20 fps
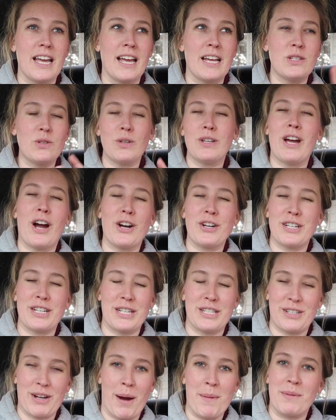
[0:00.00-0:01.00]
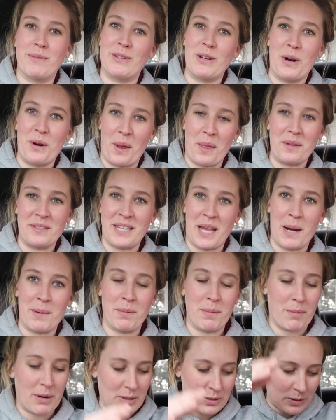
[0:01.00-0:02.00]
it's really hard to describe if you don't know the setup
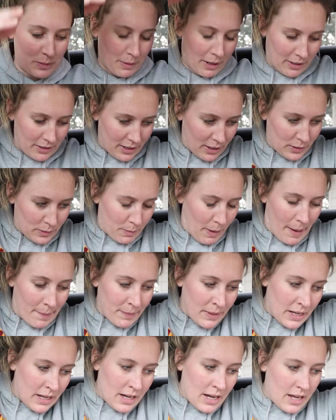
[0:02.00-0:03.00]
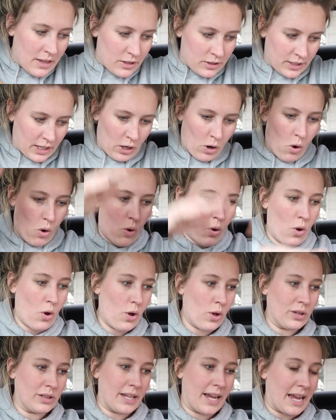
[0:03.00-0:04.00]
of Marshall's parents' house, but there's like a
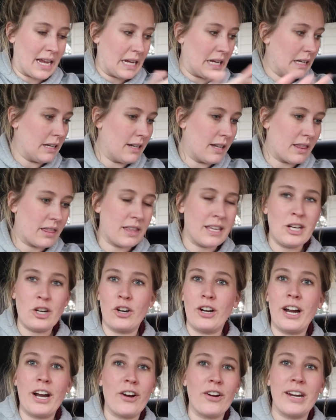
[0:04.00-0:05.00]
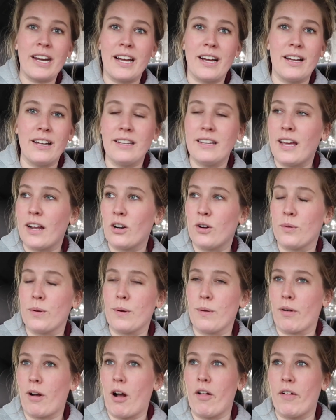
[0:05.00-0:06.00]
whole like theater area, I don't know what
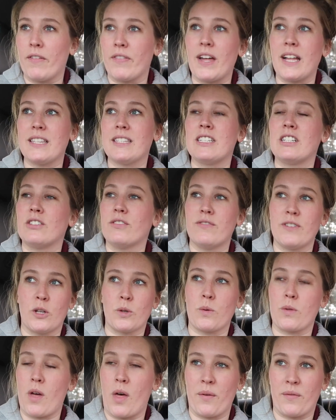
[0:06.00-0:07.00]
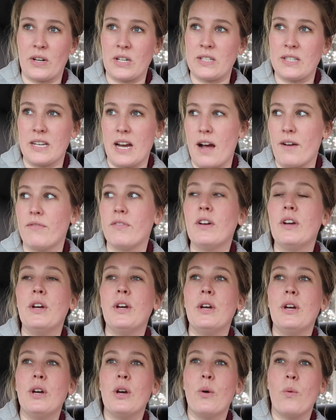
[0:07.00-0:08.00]
you want to call it, that's still filled with all of our stuff.
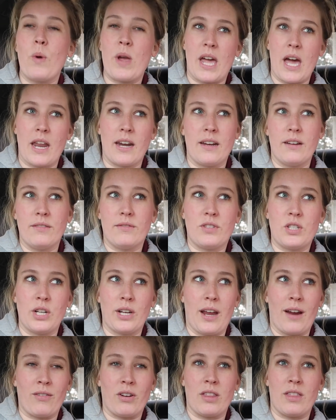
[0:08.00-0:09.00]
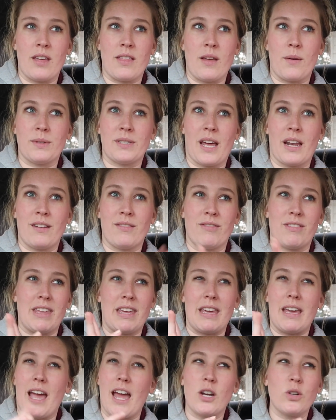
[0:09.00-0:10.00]
We kind of took everything that was out of
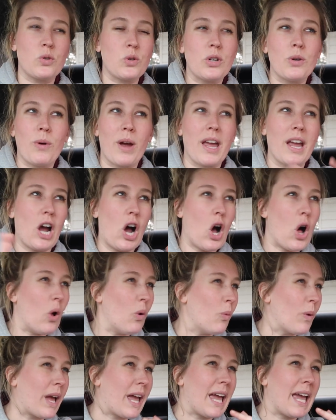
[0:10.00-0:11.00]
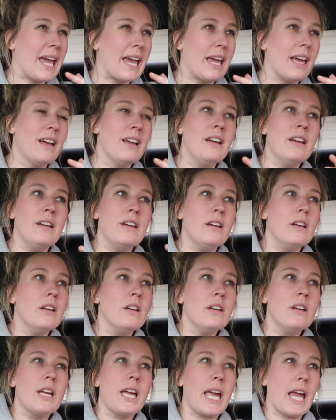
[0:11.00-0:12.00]
the entryway, hallway
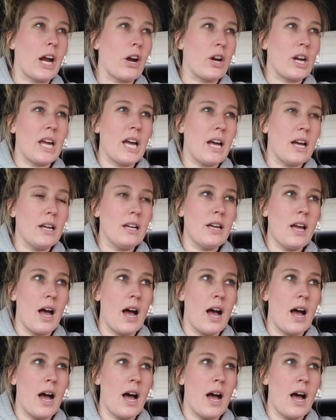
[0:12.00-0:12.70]
area,